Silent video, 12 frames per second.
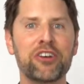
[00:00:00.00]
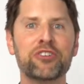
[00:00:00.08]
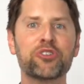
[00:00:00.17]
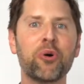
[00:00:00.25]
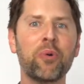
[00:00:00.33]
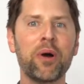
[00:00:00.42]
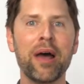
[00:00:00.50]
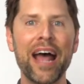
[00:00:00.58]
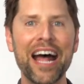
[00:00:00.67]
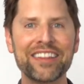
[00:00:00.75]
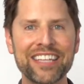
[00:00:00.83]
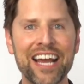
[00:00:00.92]
So
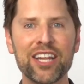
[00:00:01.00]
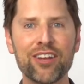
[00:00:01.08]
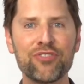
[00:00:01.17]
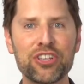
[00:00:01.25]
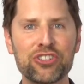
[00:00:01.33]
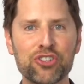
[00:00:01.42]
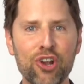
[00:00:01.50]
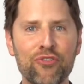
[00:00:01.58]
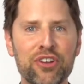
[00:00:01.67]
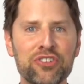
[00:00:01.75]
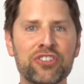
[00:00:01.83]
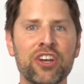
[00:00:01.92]
at the end of this
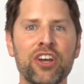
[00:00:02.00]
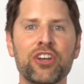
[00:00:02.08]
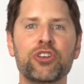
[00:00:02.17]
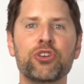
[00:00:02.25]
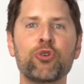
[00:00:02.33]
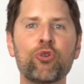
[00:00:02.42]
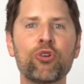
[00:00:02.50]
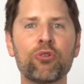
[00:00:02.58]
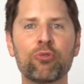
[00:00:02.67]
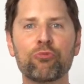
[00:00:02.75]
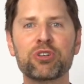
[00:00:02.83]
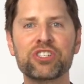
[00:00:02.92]
service,
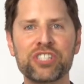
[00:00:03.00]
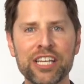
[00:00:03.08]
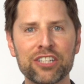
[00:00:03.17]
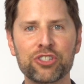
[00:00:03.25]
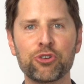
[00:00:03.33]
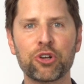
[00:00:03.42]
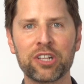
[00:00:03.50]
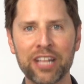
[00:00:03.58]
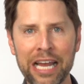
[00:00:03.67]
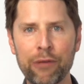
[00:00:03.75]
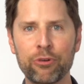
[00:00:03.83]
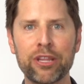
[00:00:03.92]
your receipt to your
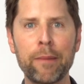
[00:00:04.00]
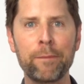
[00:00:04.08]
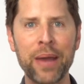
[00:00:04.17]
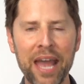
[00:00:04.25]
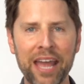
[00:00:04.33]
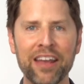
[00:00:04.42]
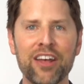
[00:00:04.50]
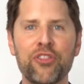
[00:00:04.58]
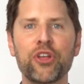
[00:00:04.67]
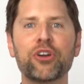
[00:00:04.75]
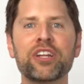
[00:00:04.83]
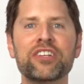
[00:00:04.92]
client, when they pay,
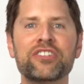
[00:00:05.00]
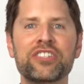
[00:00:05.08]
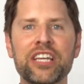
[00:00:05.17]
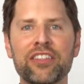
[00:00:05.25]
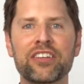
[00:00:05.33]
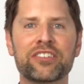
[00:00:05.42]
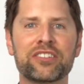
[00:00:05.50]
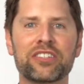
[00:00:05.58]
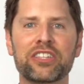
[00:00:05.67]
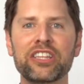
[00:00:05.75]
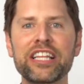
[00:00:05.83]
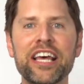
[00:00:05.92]
they're gonna see this
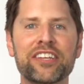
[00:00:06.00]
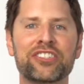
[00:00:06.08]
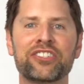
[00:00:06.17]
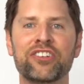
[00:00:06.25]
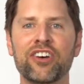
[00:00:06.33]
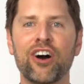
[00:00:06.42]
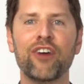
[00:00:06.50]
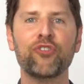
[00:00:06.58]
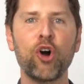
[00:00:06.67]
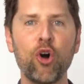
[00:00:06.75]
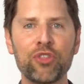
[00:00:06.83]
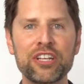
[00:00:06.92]
list of
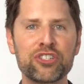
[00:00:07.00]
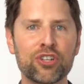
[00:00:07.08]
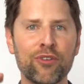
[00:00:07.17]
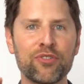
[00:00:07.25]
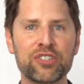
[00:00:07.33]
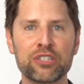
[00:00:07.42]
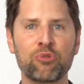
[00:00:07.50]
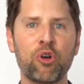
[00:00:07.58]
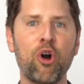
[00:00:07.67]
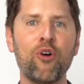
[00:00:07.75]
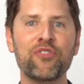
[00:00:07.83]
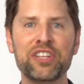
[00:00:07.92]
all these services with
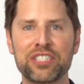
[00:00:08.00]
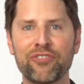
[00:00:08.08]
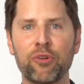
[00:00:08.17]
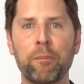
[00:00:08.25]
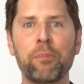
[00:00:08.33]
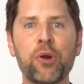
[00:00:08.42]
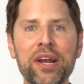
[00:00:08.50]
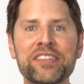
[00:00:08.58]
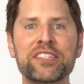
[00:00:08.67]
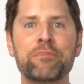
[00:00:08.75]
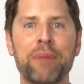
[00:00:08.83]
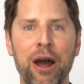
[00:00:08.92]
all of these different
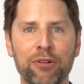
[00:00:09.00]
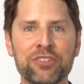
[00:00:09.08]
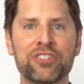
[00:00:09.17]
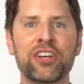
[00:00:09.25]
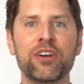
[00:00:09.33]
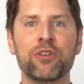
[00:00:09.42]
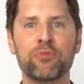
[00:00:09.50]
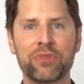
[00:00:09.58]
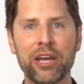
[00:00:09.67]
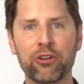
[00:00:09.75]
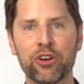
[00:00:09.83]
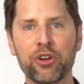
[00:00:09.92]
pricing amounts
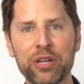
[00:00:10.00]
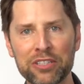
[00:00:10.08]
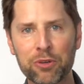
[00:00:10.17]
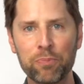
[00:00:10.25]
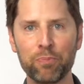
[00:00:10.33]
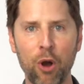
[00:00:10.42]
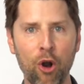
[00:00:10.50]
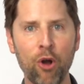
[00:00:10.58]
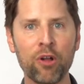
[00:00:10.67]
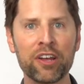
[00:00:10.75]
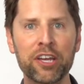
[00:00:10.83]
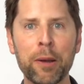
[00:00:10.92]
that are going to
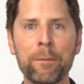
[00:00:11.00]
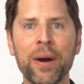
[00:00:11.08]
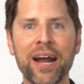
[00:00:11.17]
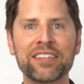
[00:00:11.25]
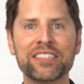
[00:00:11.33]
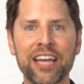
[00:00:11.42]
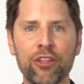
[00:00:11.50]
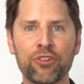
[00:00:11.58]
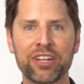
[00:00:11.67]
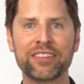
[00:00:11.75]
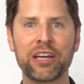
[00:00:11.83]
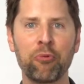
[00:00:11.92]
all combine together to
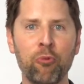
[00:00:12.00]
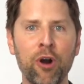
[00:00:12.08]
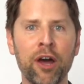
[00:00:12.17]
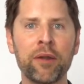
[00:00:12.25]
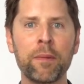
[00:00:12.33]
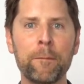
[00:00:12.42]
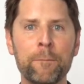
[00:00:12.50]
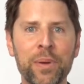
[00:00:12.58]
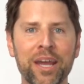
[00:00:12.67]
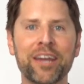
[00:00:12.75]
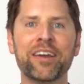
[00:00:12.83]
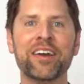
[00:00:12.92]
get that one
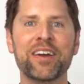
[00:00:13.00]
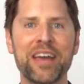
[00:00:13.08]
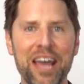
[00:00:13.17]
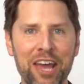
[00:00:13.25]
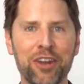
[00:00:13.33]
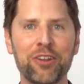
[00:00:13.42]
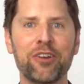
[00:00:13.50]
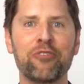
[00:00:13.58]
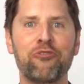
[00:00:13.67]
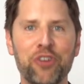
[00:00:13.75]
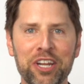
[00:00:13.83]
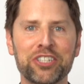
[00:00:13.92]
big end
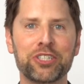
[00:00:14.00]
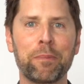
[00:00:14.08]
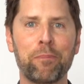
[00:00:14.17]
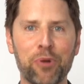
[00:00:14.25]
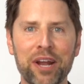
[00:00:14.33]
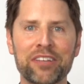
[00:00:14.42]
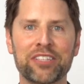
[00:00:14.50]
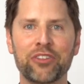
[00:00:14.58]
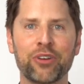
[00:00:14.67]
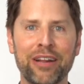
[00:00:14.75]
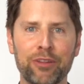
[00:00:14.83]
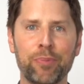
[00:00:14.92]
finished price that
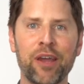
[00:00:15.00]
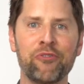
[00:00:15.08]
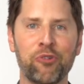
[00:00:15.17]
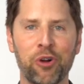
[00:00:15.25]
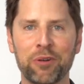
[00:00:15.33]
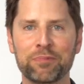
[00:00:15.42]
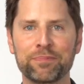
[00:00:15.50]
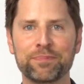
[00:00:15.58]
they're gonna have to pay for.